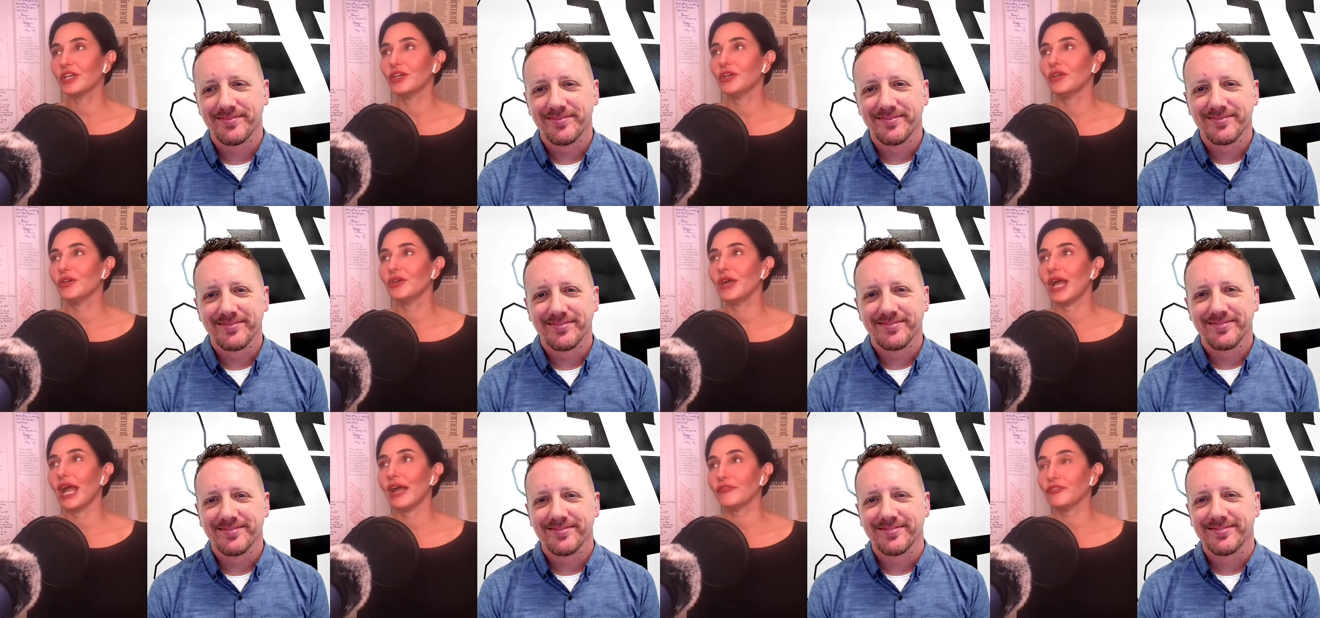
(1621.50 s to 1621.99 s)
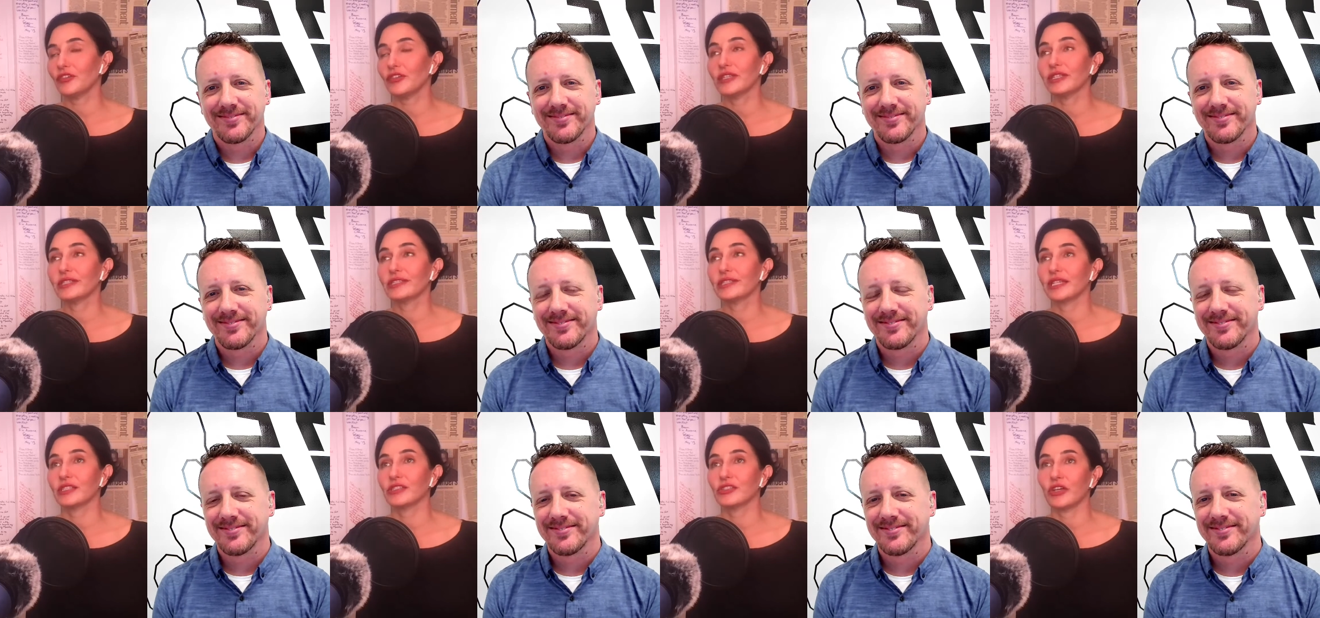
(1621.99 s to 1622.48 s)
Speaker 1: go after
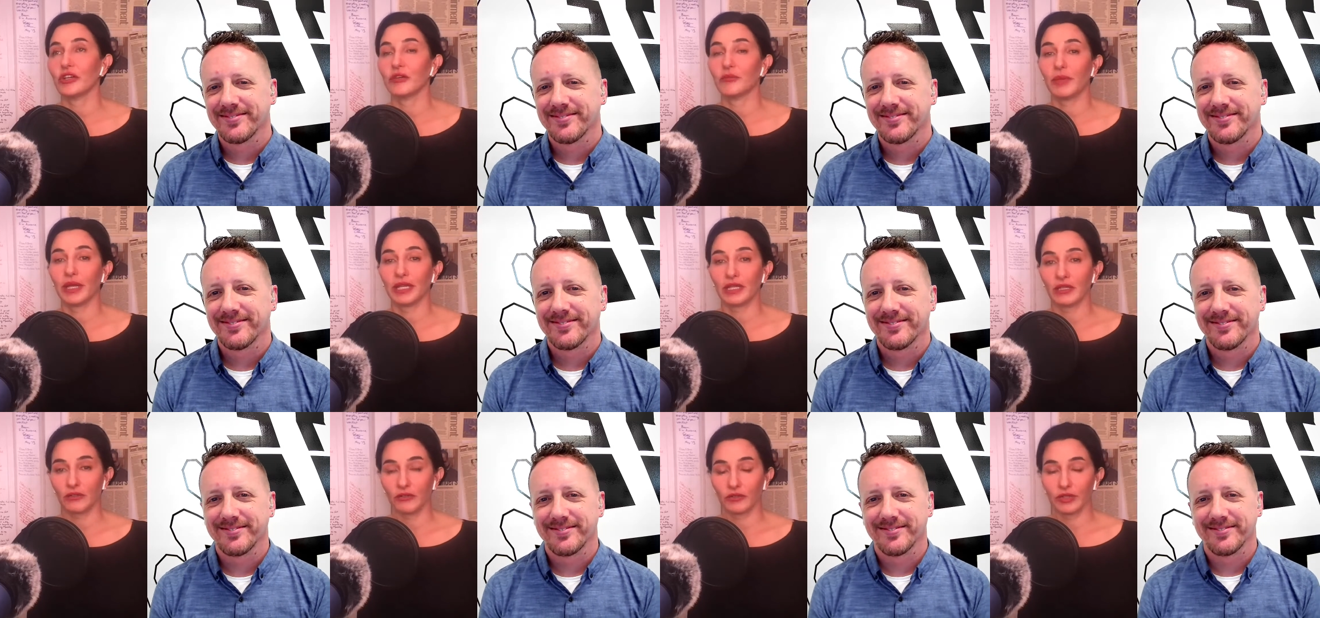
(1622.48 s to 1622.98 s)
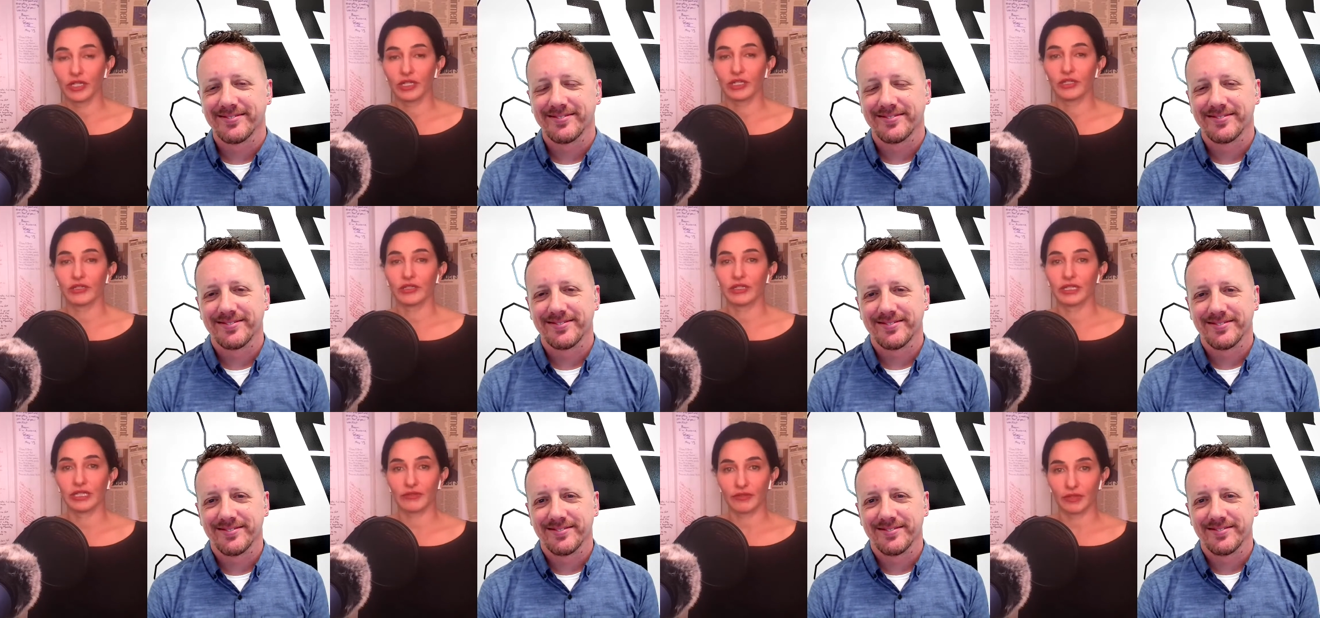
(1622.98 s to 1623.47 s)
this. I started my
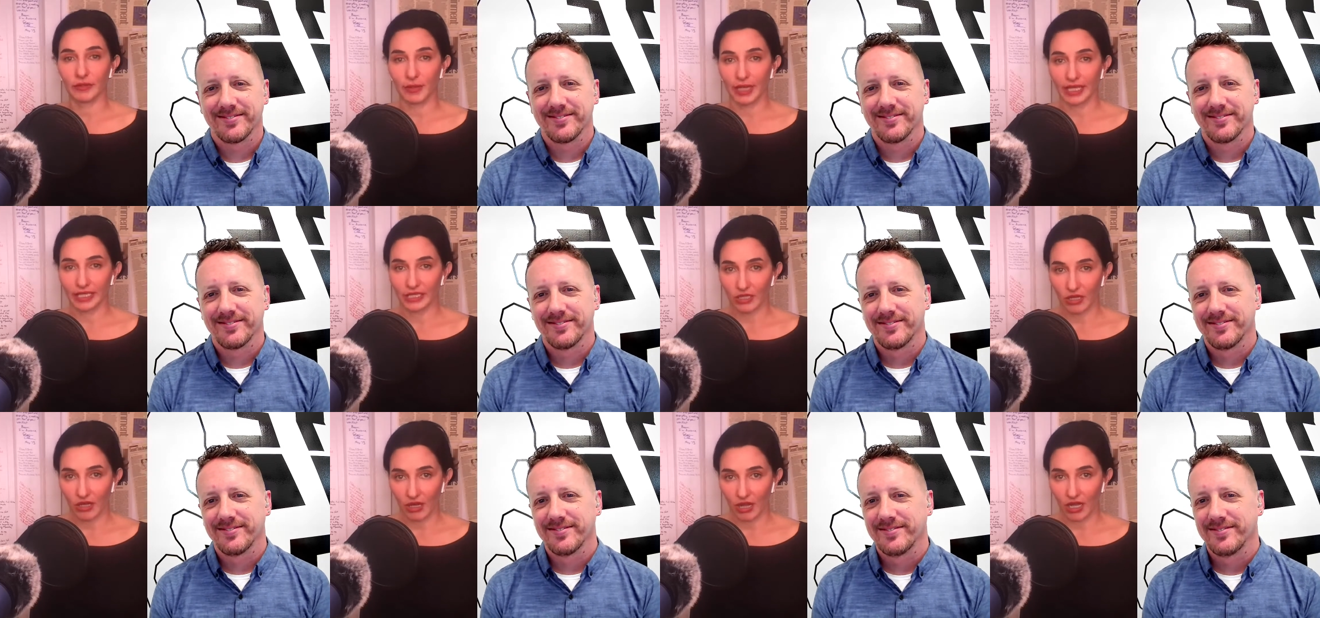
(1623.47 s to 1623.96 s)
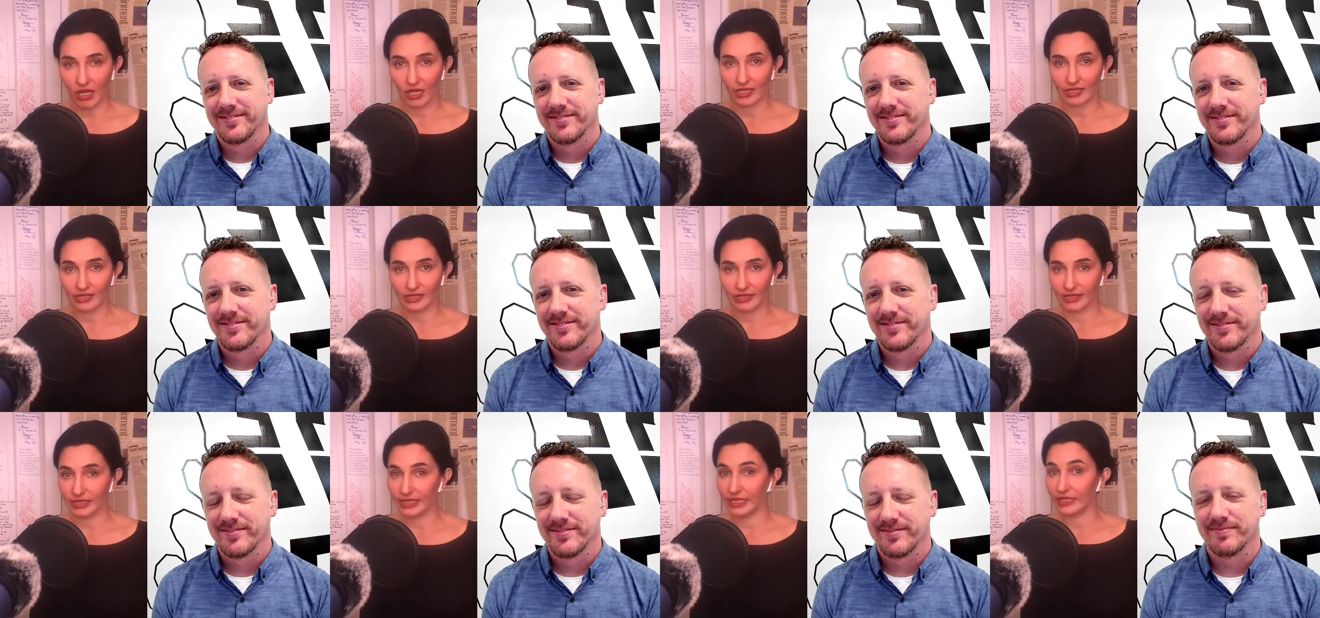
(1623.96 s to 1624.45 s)
career giving my
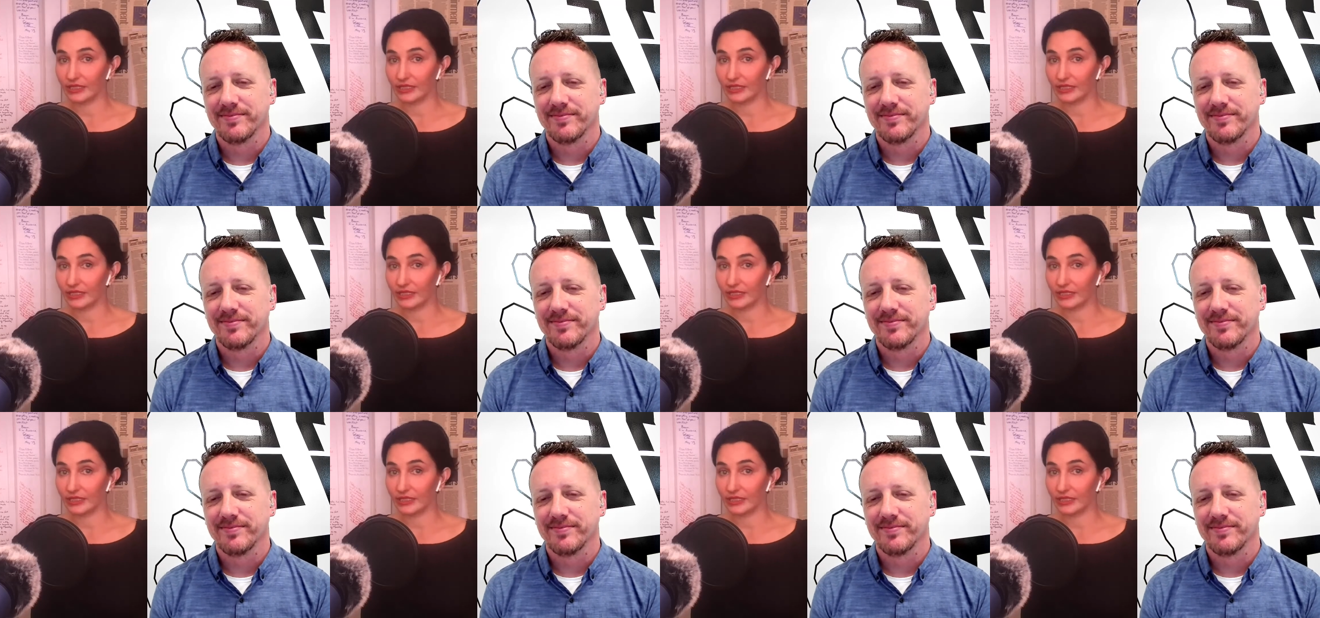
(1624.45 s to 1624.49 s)
talks, mm-hmm.